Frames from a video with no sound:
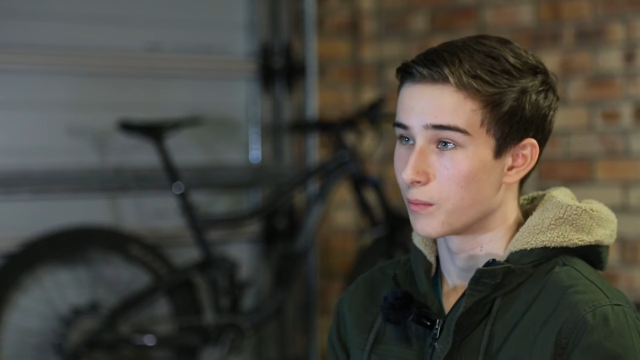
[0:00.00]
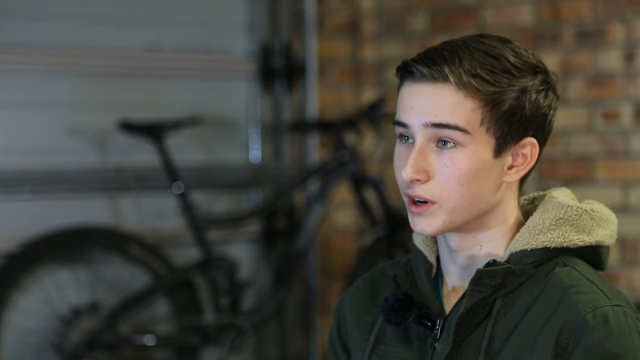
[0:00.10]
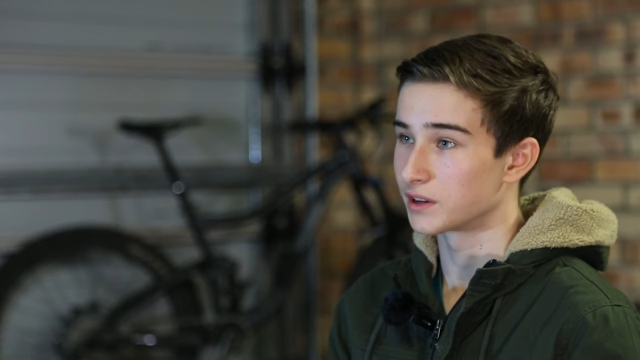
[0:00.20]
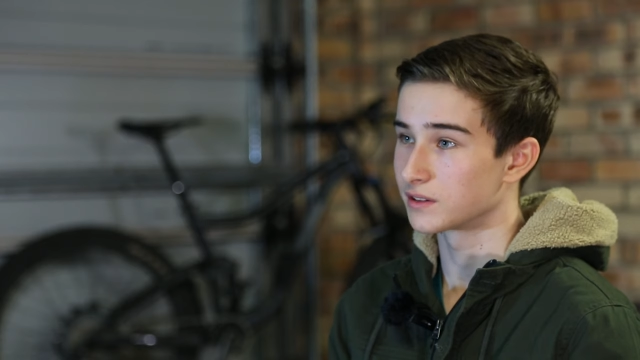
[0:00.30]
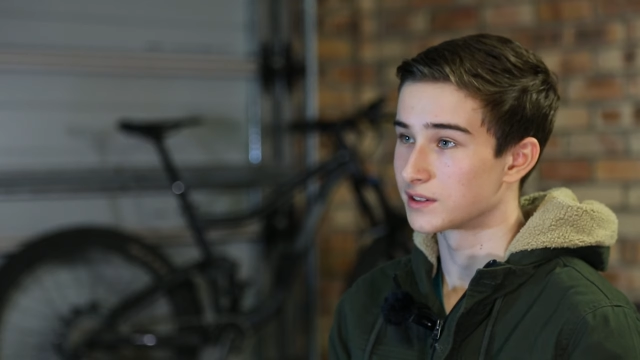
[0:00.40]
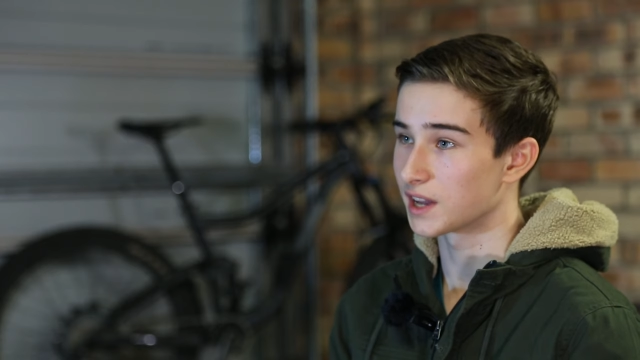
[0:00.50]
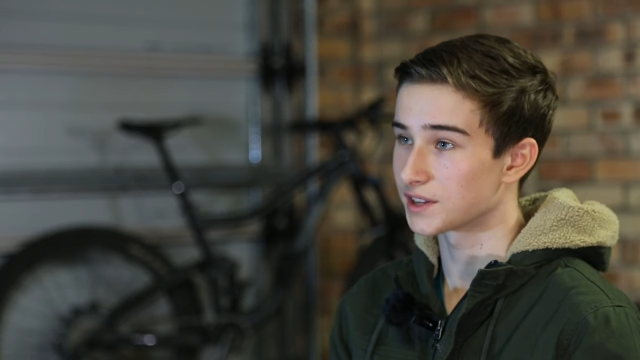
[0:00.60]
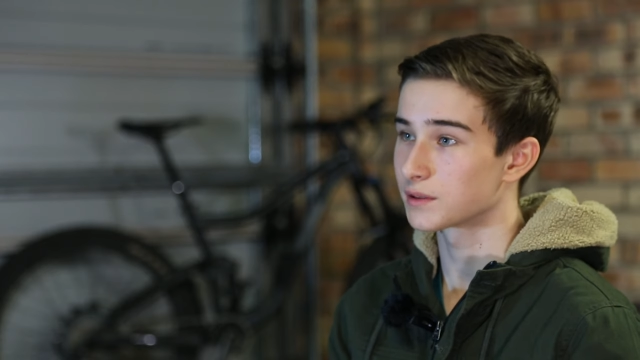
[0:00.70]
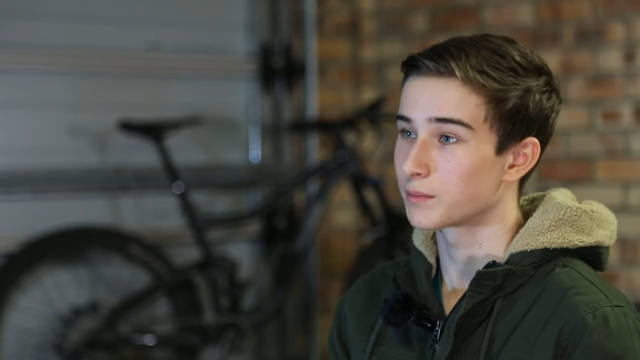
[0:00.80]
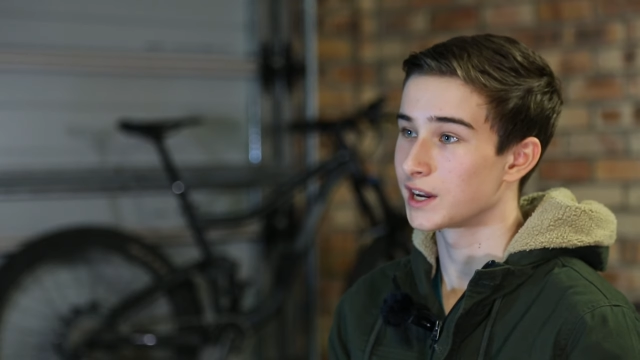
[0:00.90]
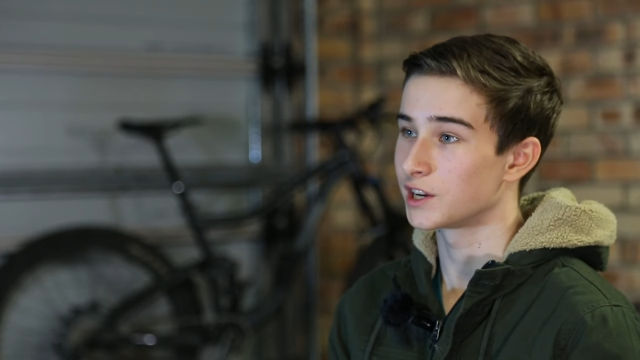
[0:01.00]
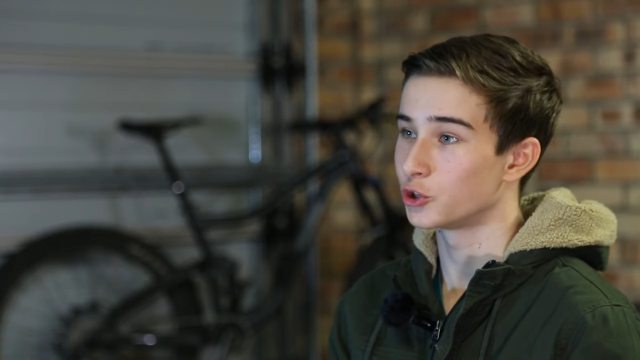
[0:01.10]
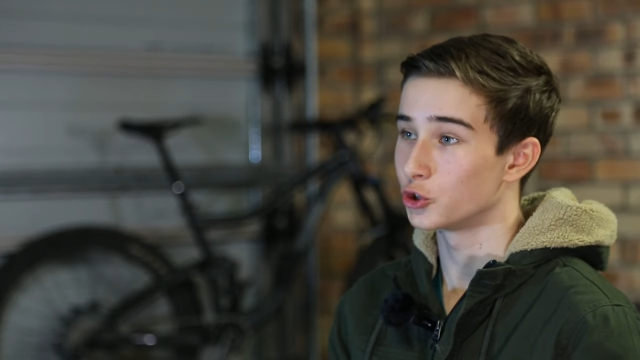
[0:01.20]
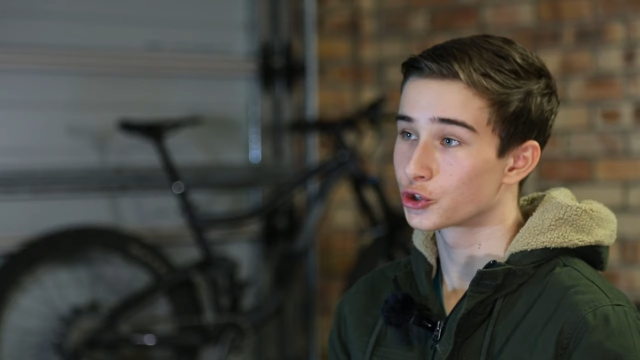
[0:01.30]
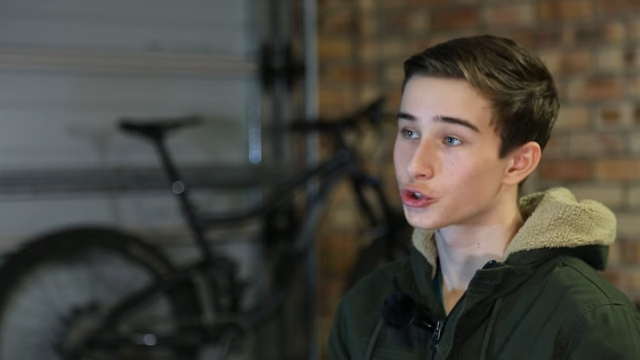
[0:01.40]
but it doesn't
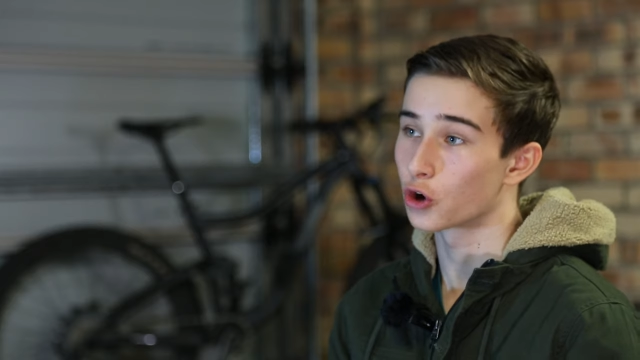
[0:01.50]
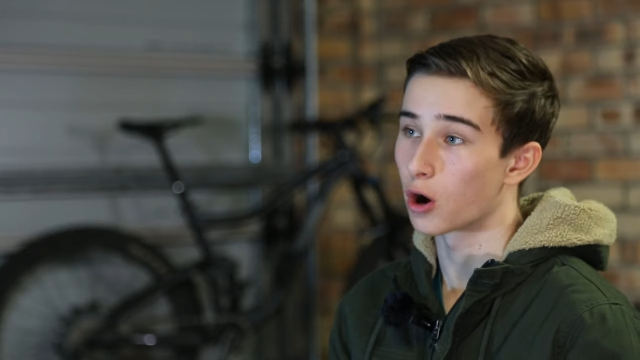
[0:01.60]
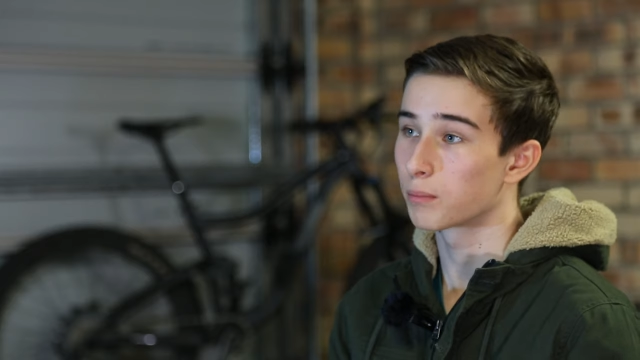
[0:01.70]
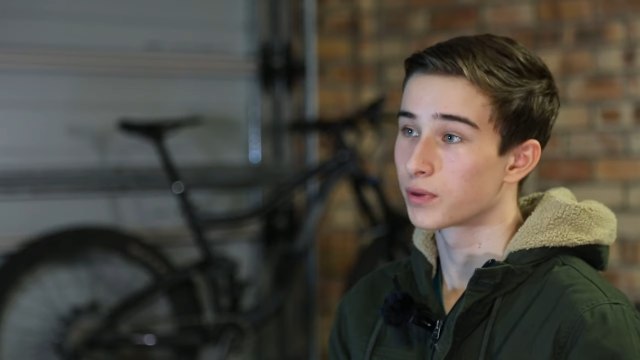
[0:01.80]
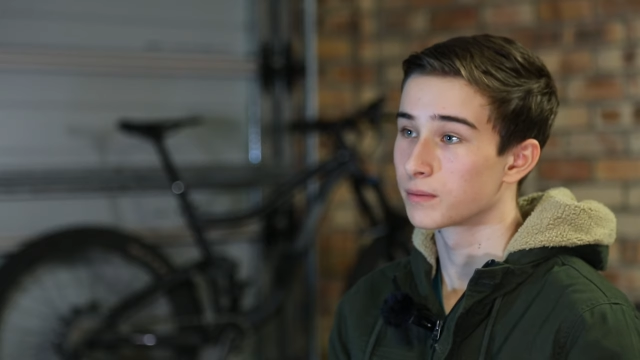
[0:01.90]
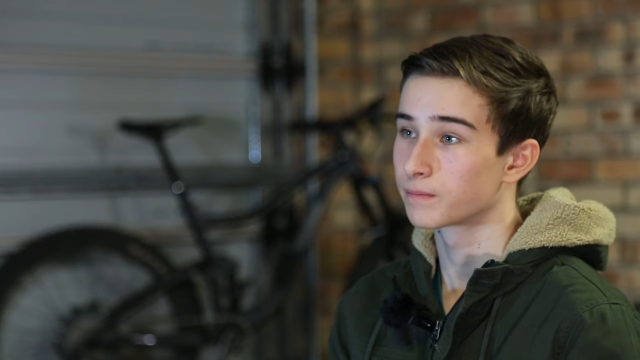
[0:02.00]
mean you stop.